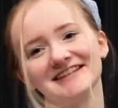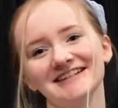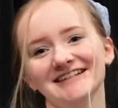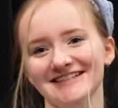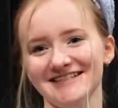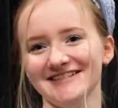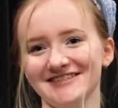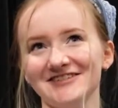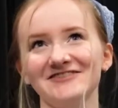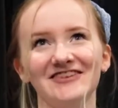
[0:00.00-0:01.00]
The
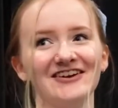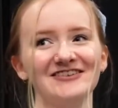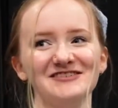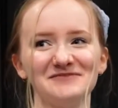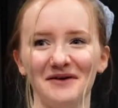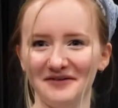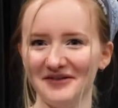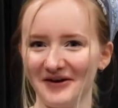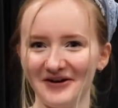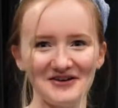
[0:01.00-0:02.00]
kitchens are very small in
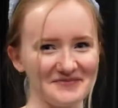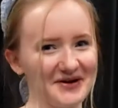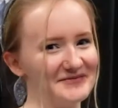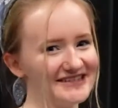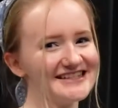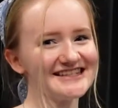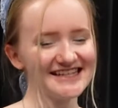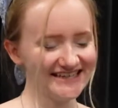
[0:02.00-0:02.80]
the garden apartments.